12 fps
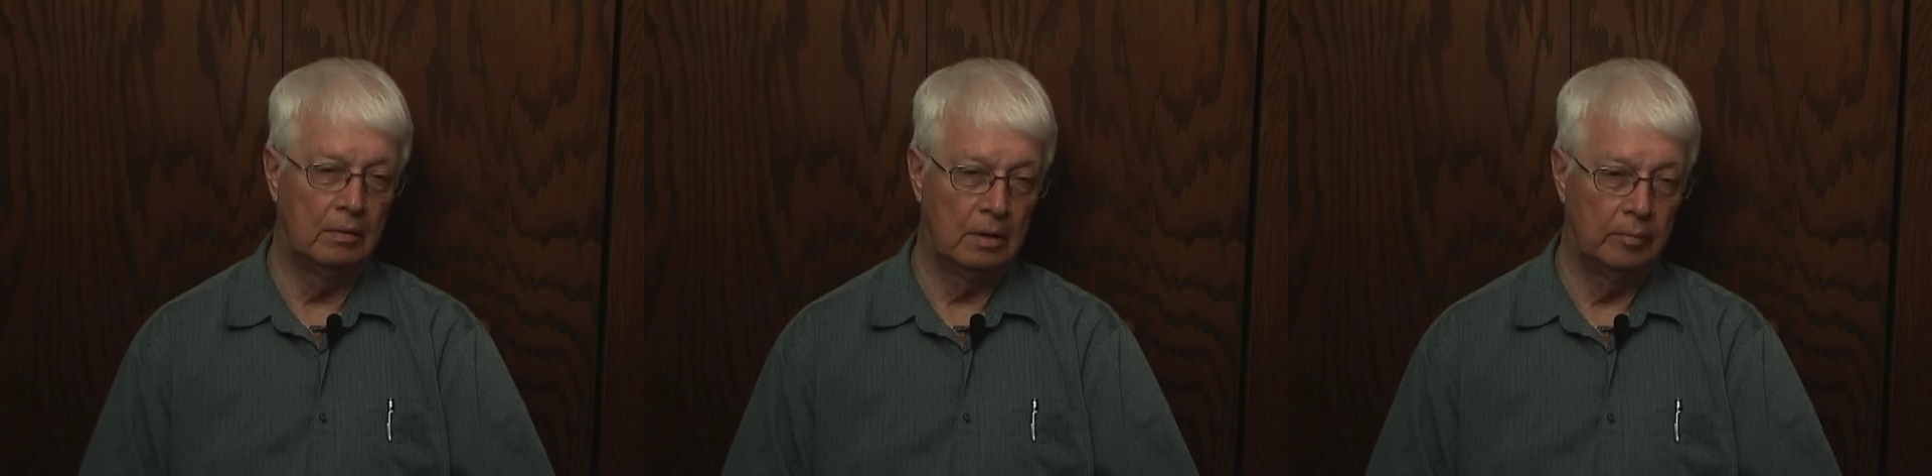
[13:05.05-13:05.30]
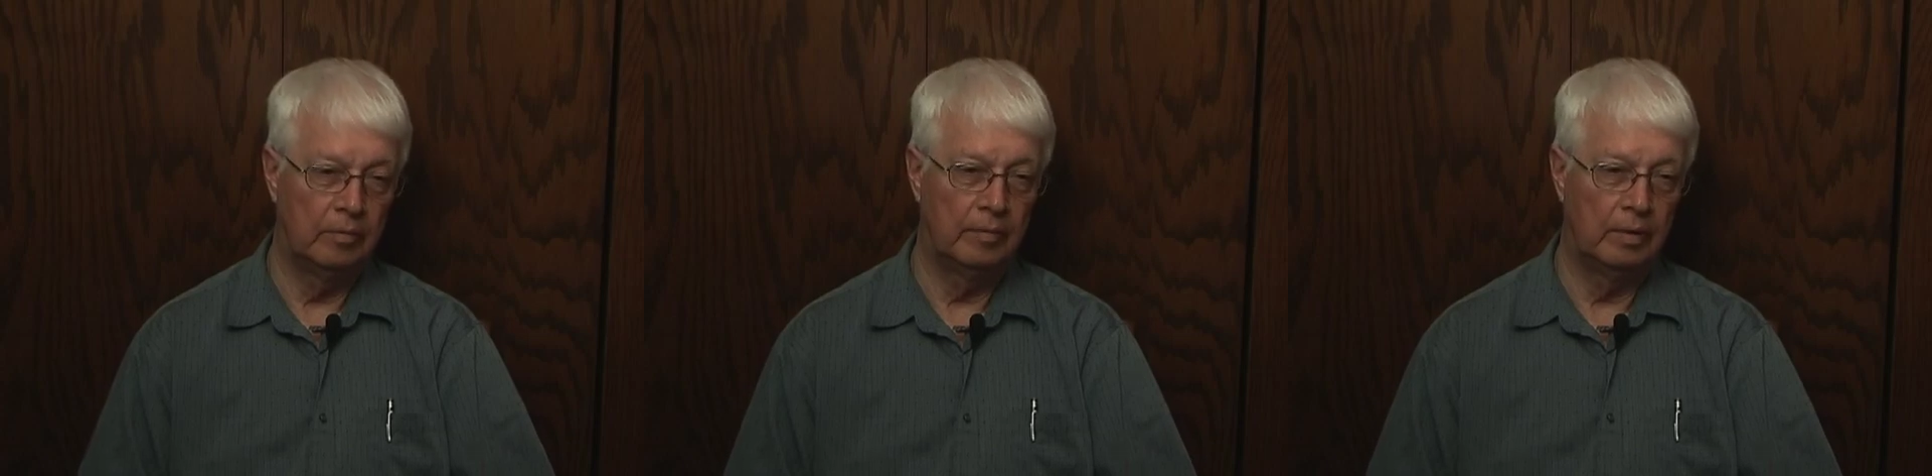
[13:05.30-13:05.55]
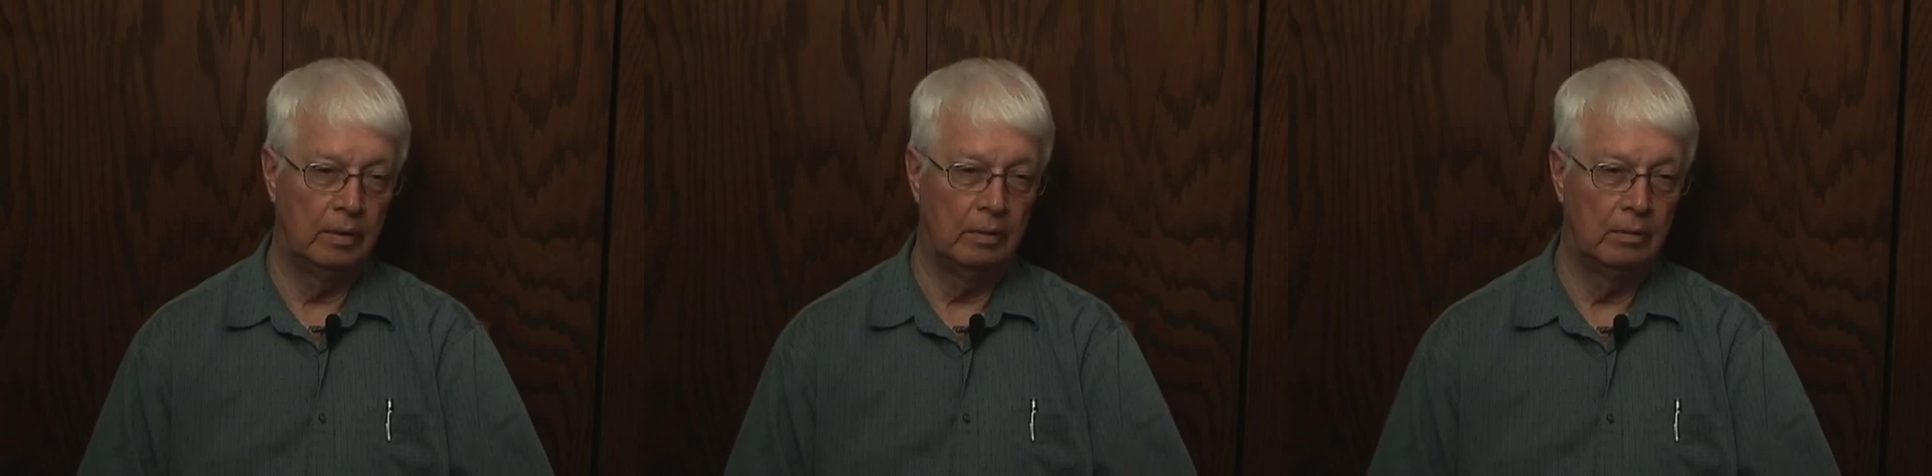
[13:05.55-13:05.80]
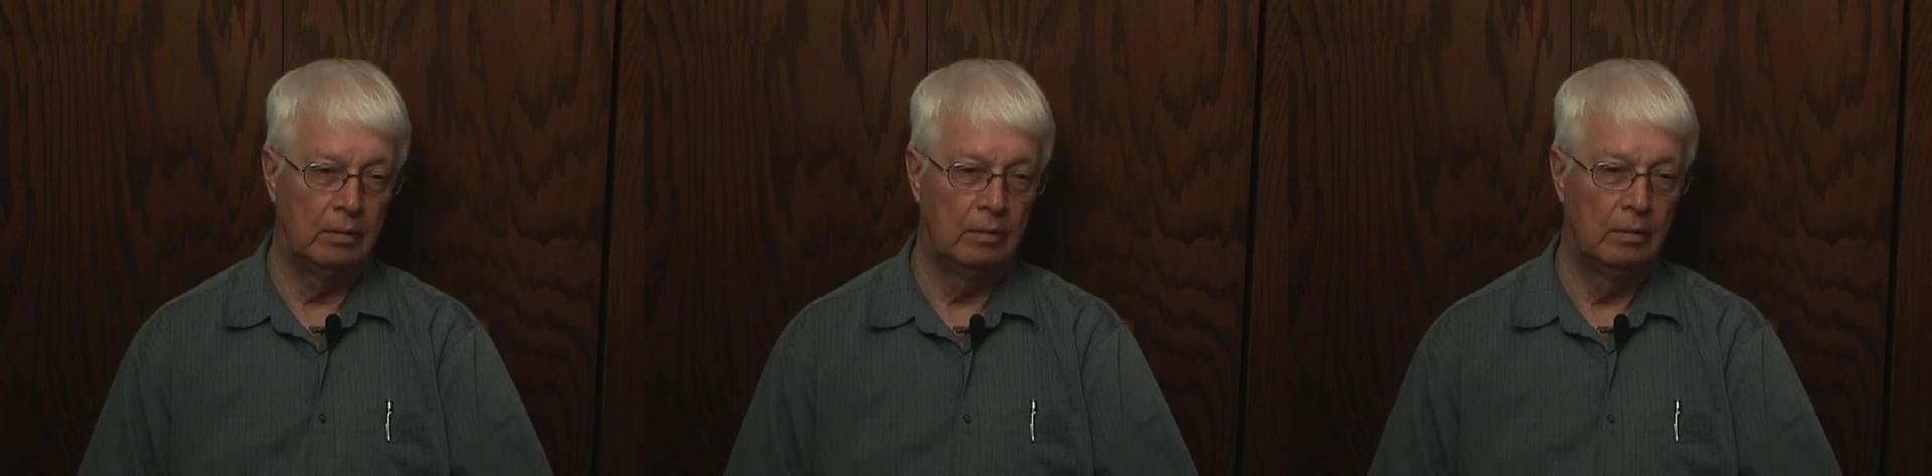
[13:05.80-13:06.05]
type of a thing,
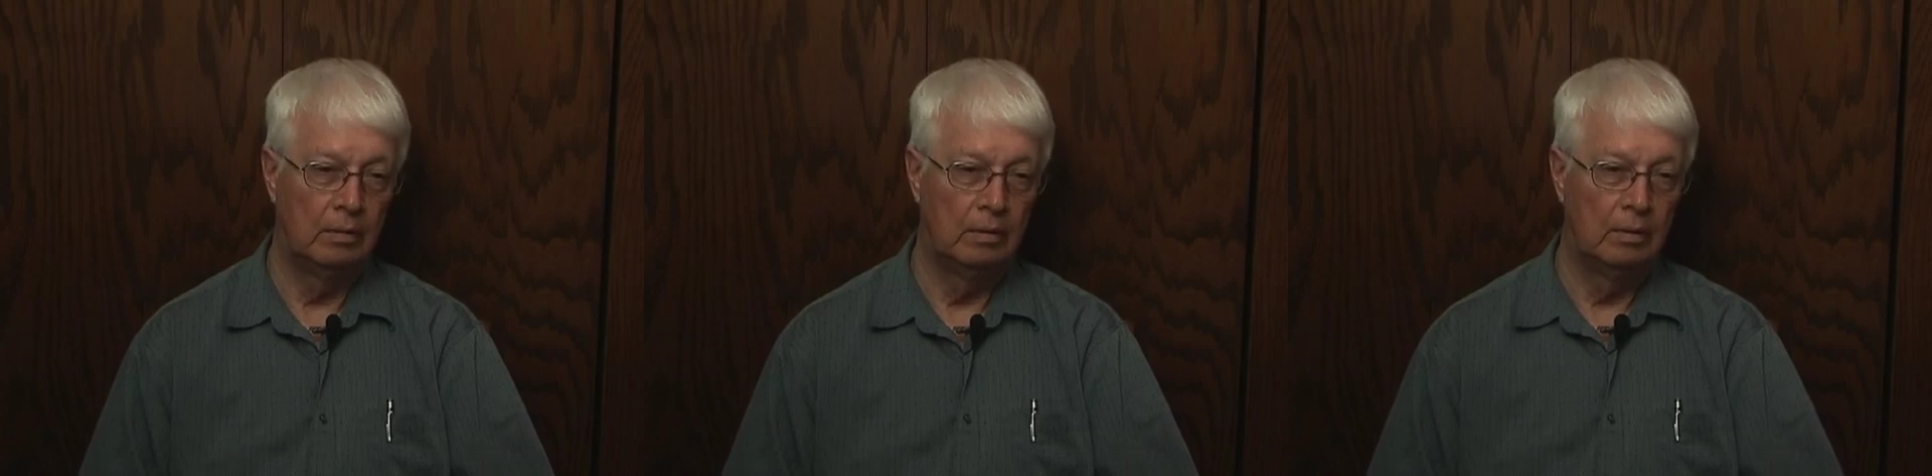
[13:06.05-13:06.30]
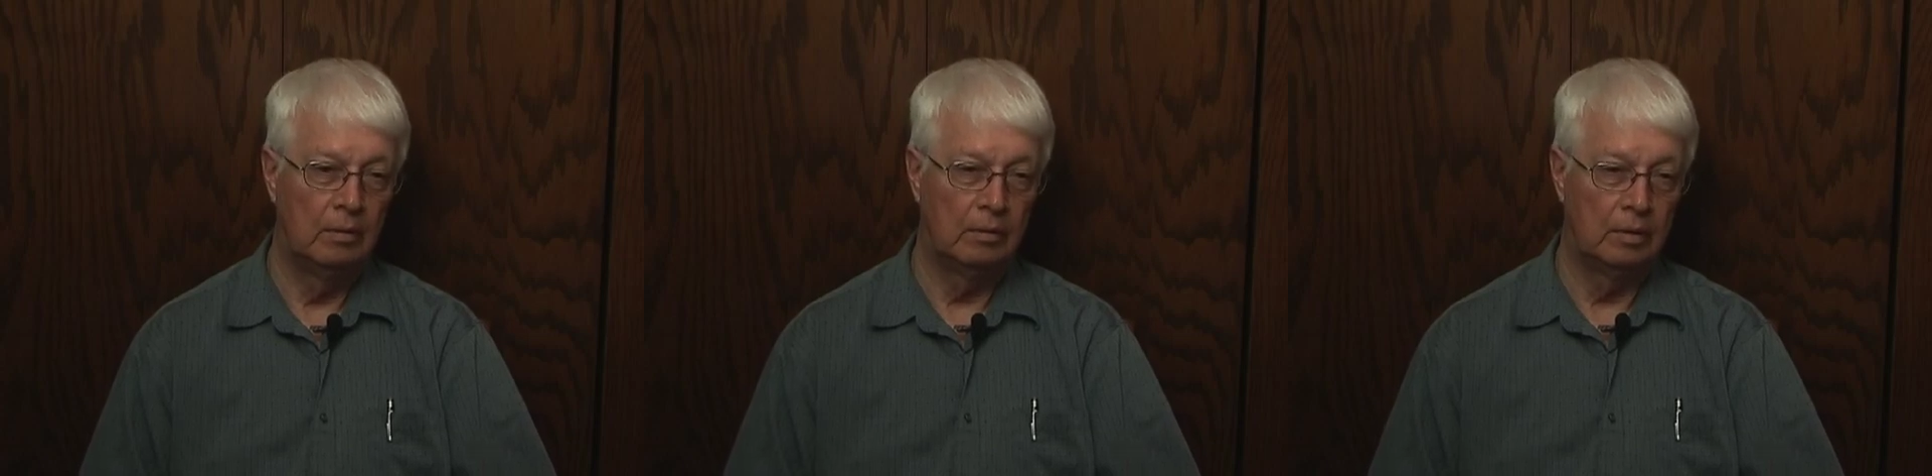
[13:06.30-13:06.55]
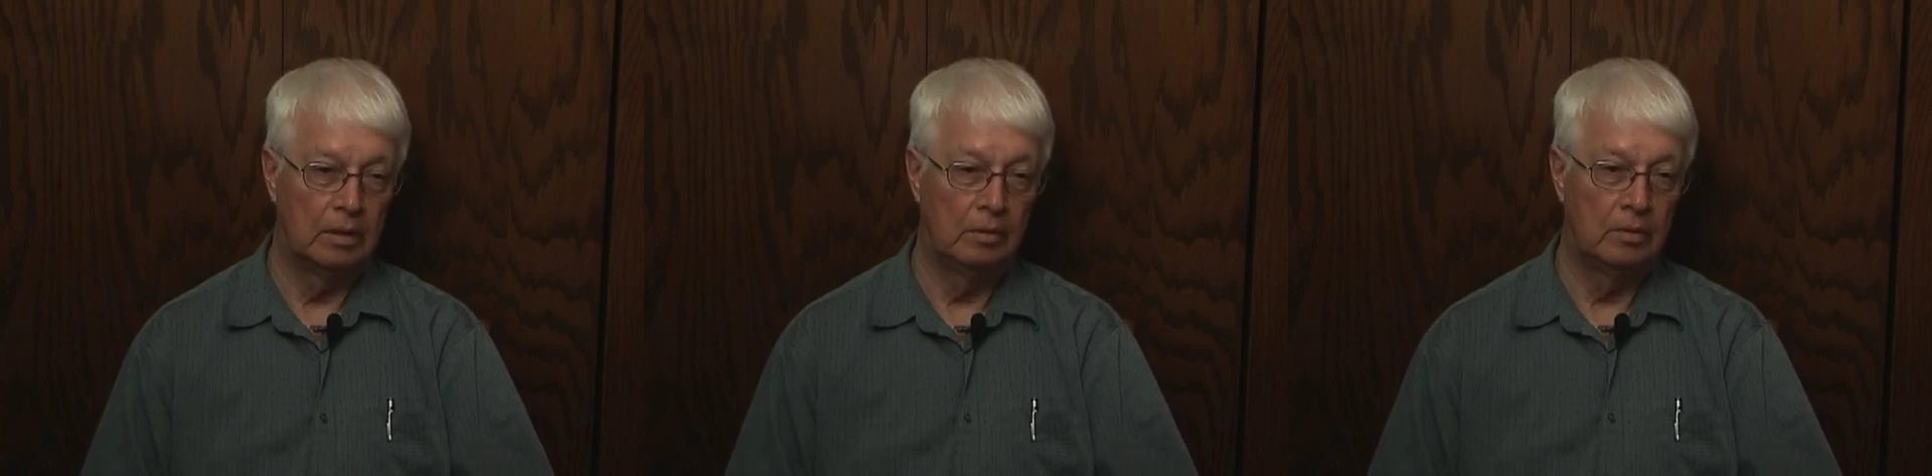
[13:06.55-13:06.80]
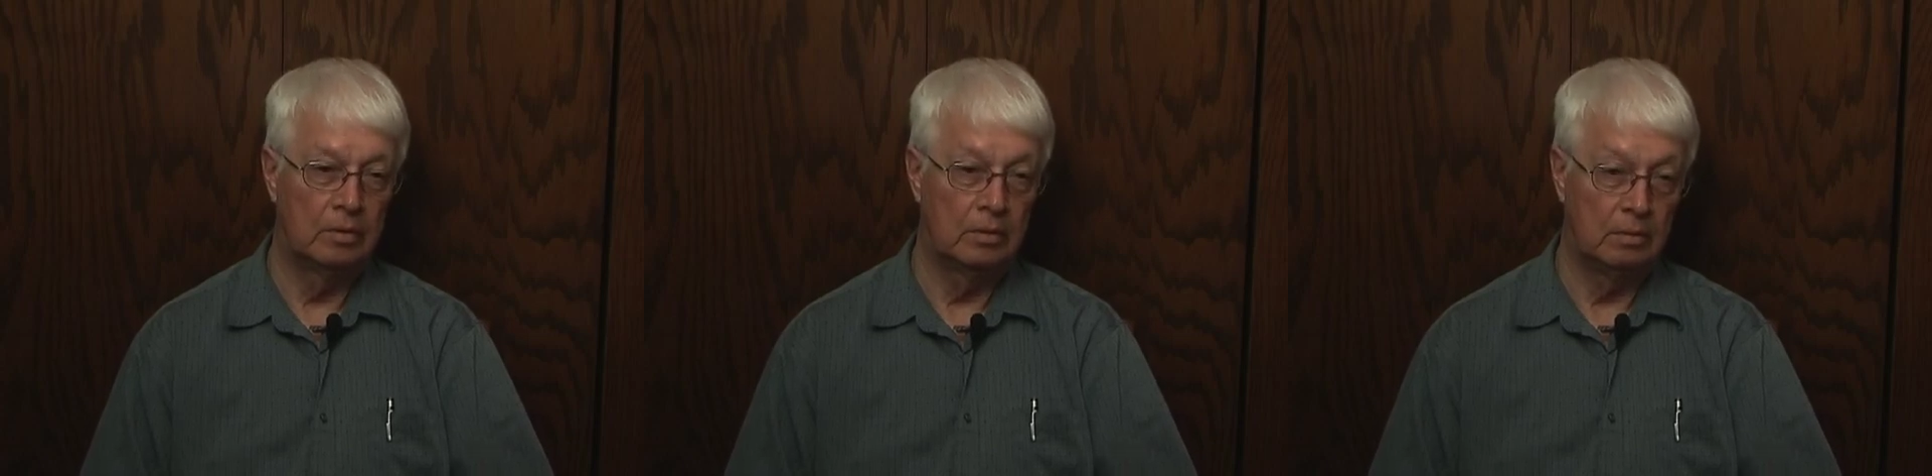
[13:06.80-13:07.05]
because I
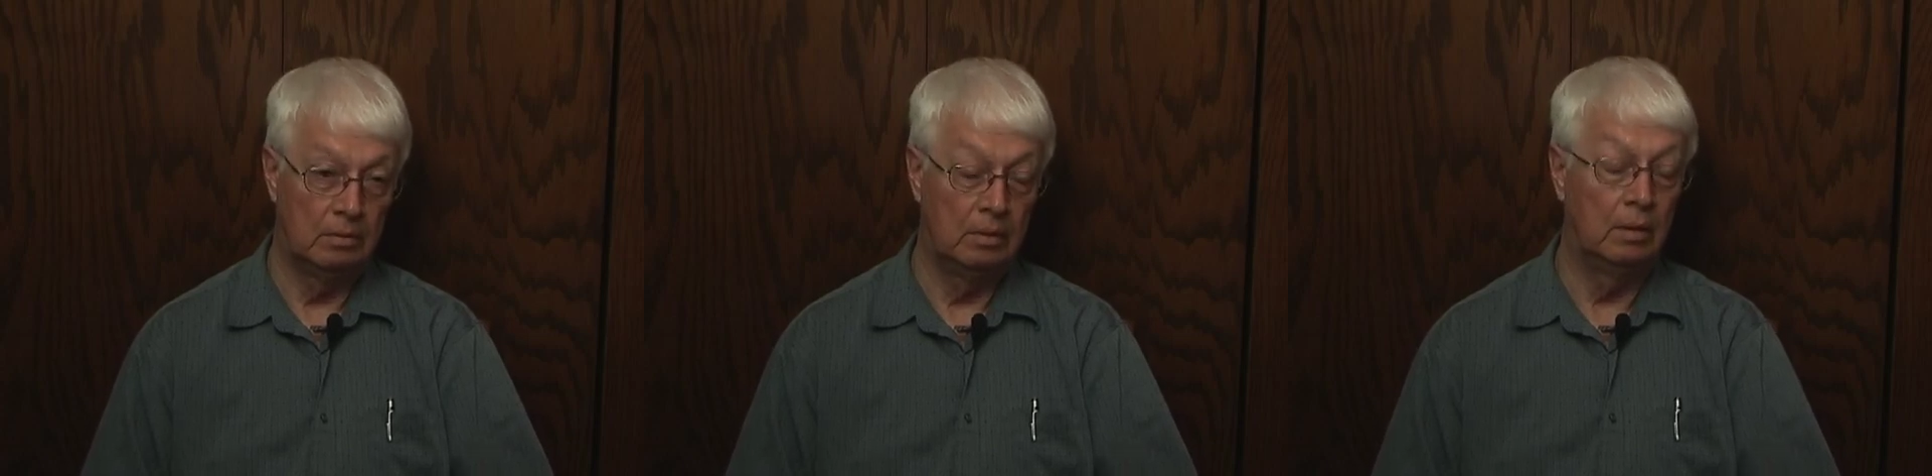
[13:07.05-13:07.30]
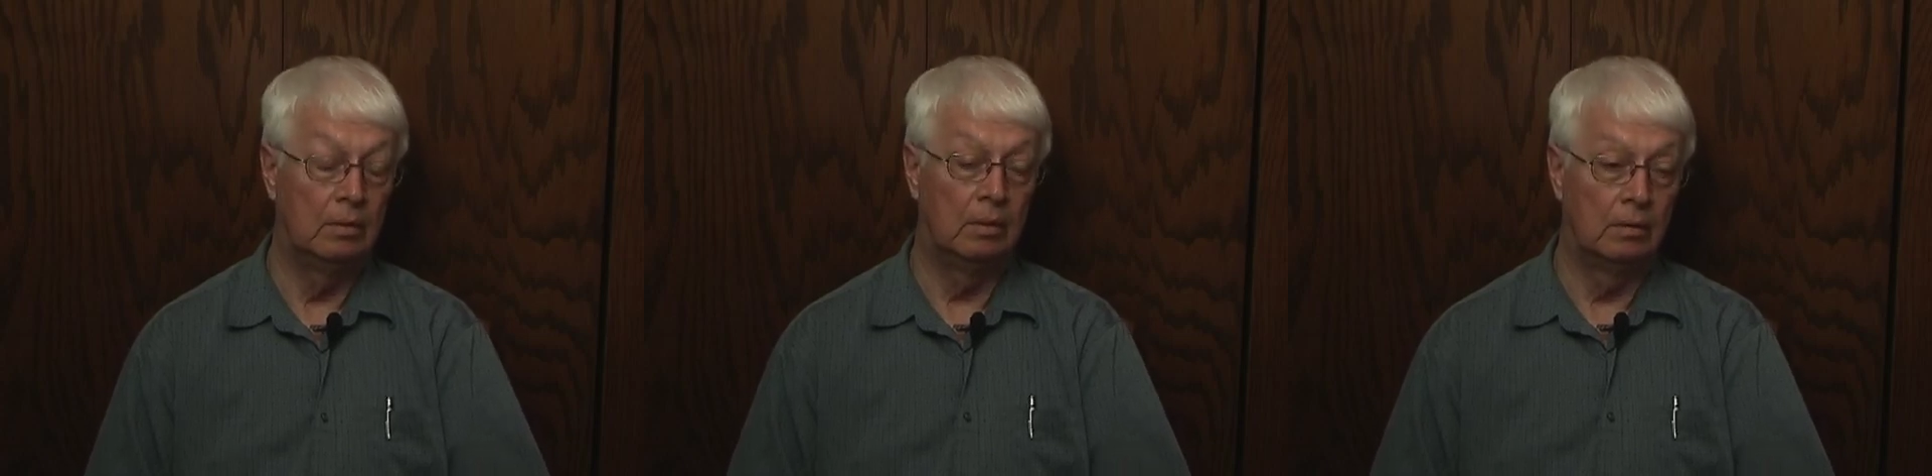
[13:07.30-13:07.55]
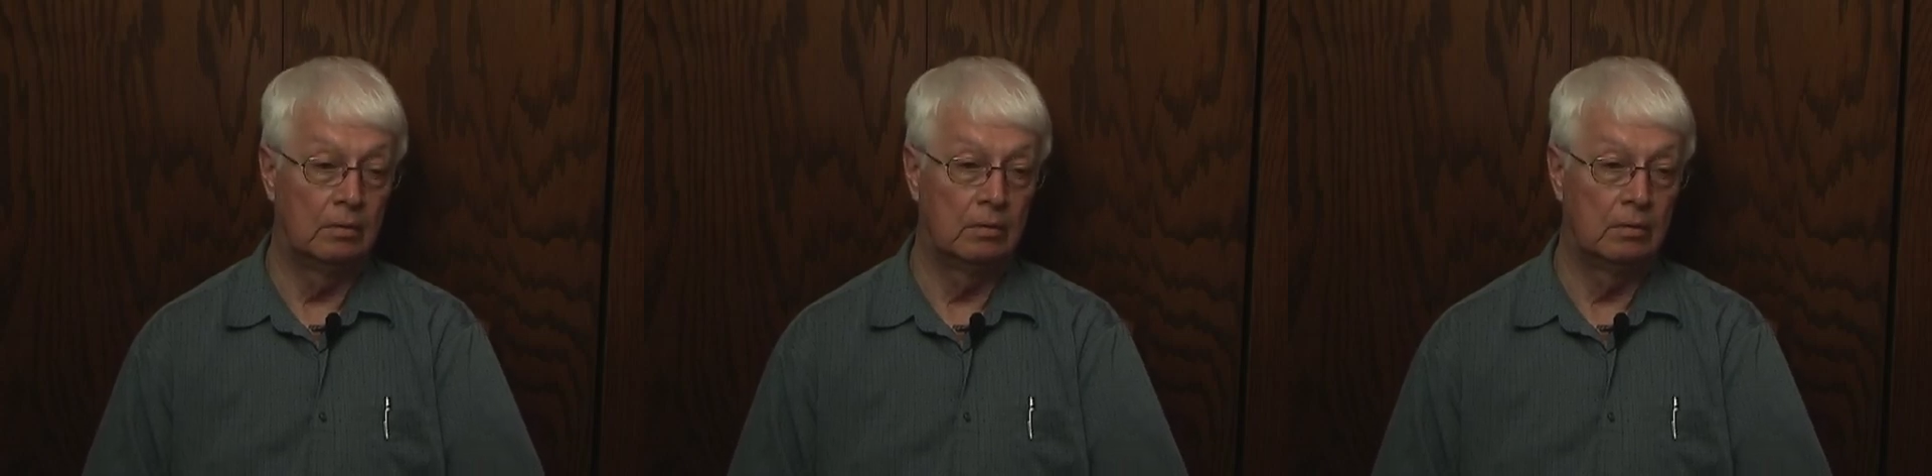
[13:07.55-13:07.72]
was an adult,